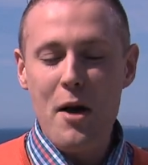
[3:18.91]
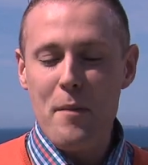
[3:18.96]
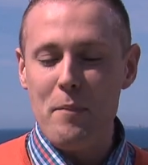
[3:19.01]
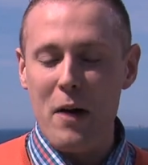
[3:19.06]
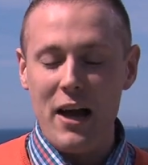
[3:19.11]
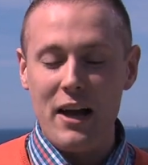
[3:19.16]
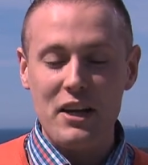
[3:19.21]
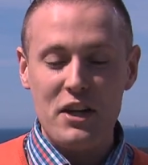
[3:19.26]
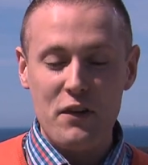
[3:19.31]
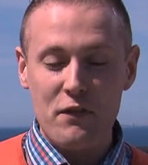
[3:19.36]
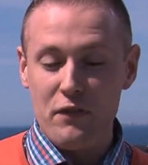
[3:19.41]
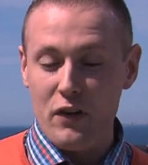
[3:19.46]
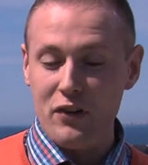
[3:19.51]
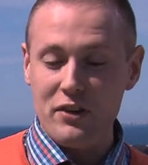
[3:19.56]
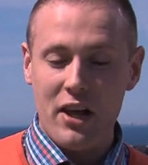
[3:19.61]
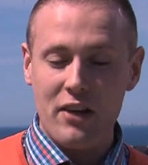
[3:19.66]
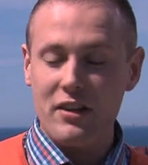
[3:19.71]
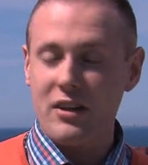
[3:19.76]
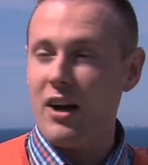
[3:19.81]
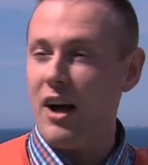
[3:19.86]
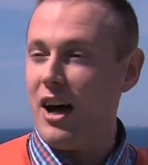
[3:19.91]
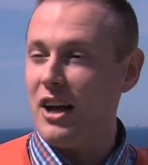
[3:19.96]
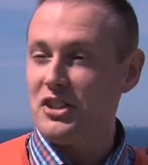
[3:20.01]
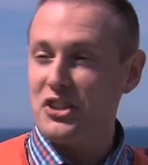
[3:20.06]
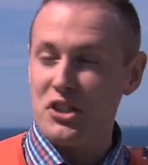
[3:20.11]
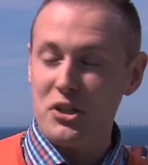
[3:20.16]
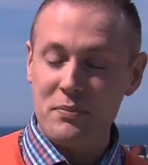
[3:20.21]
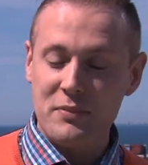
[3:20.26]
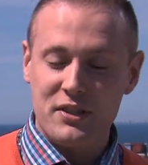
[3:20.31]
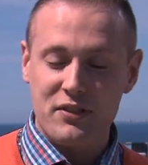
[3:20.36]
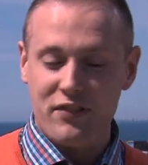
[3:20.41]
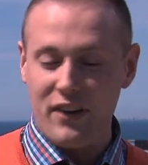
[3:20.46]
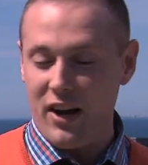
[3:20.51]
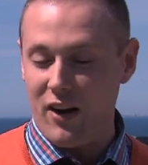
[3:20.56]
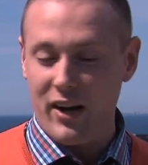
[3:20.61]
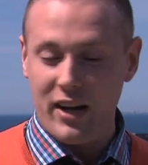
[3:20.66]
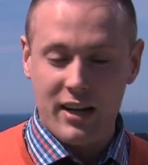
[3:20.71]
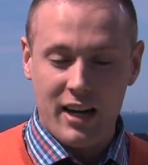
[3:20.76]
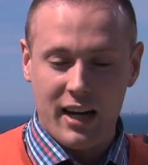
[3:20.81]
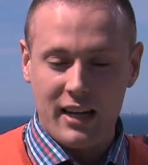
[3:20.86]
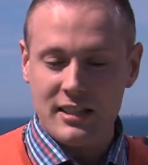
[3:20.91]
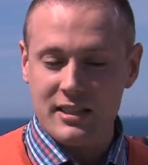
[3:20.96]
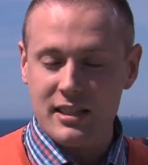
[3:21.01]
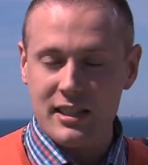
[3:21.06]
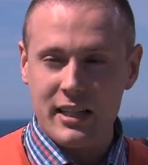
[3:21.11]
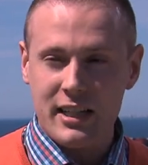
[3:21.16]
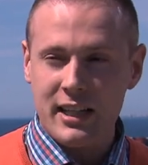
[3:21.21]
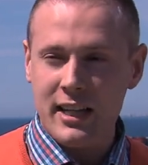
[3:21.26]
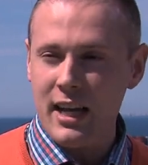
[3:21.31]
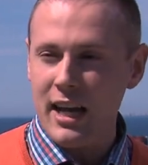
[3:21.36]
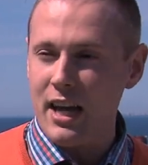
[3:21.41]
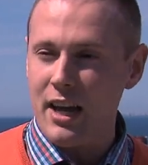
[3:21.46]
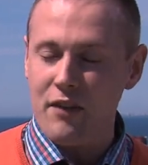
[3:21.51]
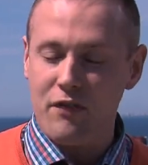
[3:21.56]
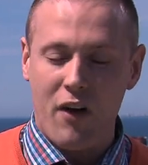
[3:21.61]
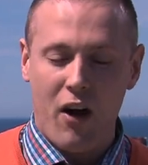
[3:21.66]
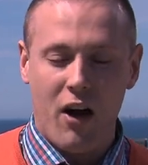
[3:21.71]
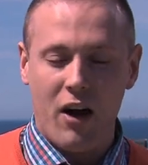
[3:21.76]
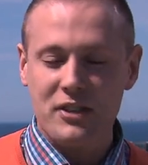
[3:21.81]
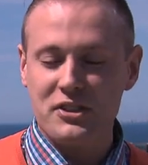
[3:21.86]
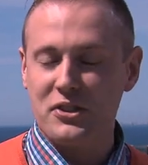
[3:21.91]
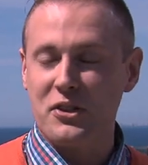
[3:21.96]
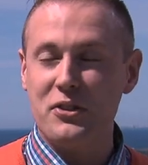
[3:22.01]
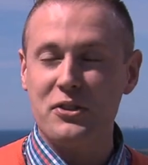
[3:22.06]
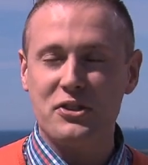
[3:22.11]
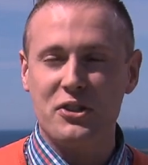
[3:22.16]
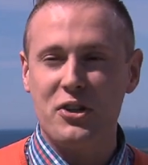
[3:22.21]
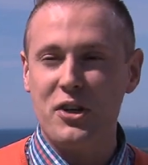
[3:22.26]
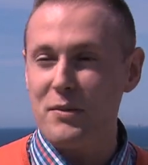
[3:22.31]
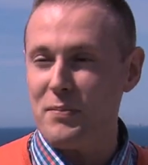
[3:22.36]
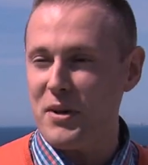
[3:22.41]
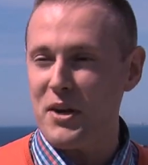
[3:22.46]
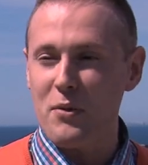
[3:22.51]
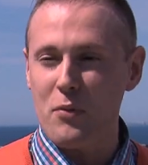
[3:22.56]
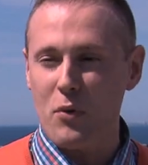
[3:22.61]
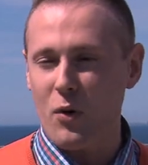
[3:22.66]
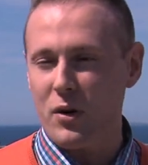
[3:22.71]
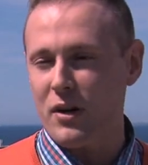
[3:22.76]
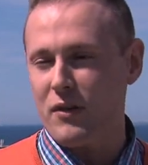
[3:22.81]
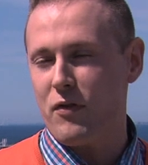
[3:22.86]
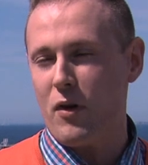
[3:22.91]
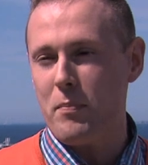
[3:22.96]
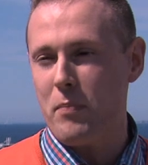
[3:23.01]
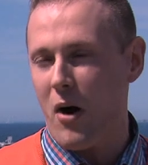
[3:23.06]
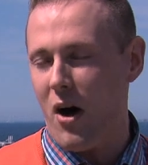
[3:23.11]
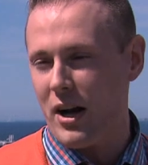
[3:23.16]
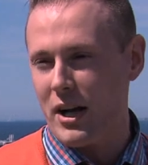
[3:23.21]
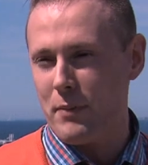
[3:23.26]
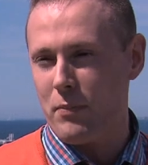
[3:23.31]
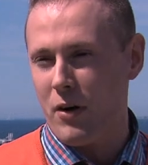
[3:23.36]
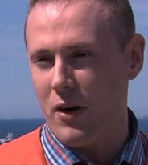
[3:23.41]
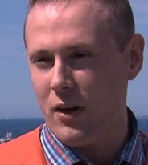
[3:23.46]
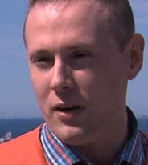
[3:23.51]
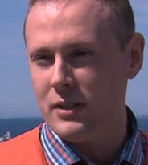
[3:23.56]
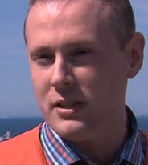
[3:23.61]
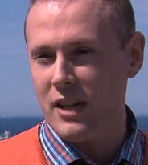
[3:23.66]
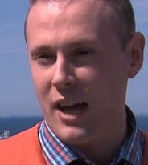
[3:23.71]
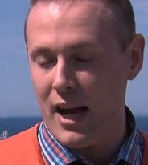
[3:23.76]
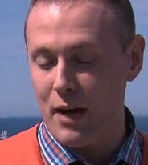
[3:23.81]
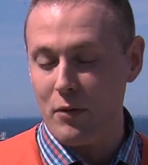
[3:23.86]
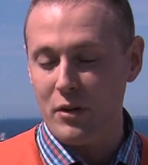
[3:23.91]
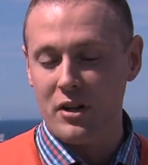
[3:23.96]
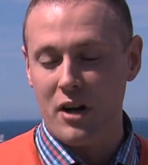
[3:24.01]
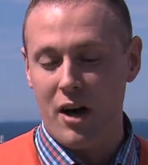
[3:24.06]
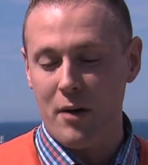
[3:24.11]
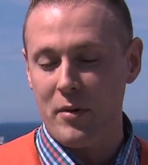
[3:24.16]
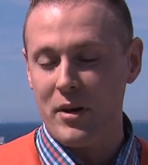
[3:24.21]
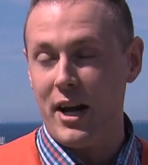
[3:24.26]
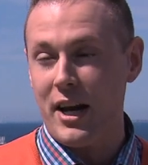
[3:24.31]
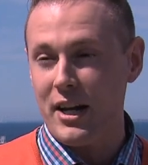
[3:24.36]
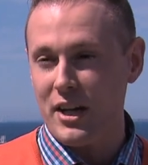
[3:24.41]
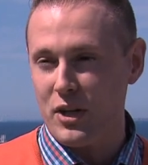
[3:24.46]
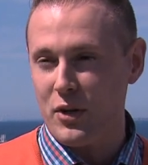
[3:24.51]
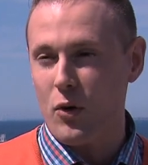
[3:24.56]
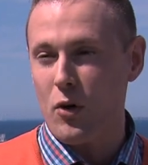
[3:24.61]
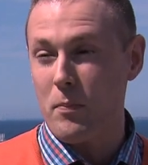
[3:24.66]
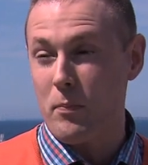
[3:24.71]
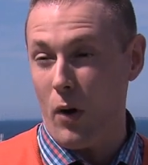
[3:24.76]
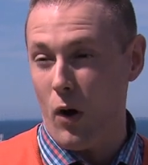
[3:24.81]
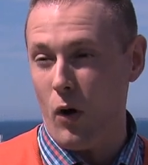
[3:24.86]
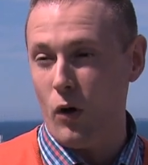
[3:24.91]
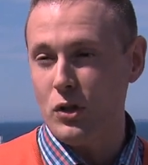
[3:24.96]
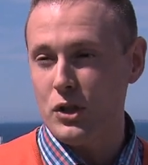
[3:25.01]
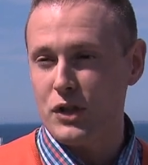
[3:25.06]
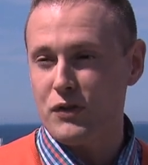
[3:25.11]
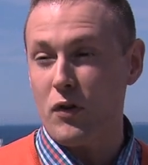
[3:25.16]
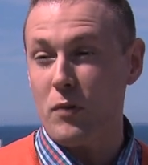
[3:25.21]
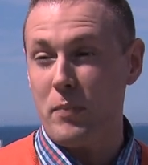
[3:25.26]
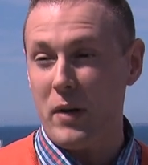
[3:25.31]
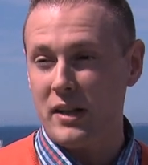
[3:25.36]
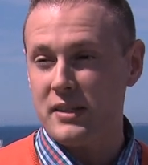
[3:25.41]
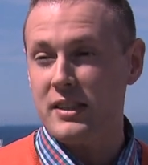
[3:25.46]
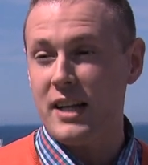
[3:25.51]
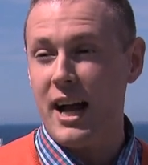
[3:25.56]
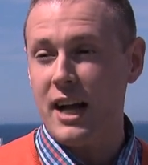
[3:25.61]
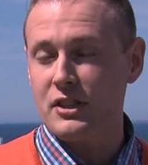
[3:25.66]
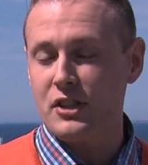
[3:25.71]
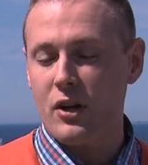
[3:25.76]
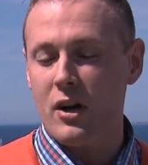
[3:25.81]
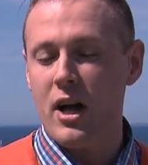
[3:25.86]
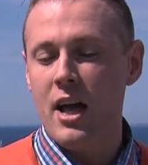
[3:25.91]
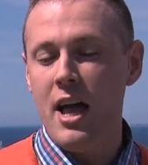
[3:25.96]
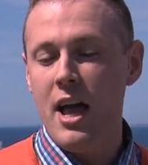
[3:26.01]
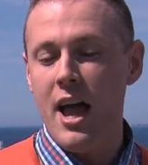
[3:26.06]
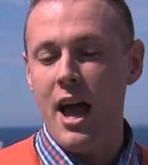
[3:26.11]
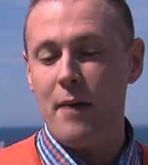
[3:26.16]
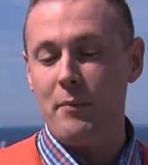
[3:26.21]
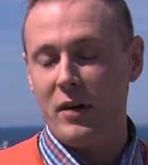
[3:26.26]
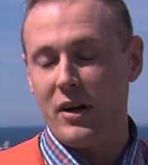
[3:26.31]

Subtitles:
But you filled out the costumes very nicely. If Oscars could be awarded for body parts, I would nominate your bulge for best actor and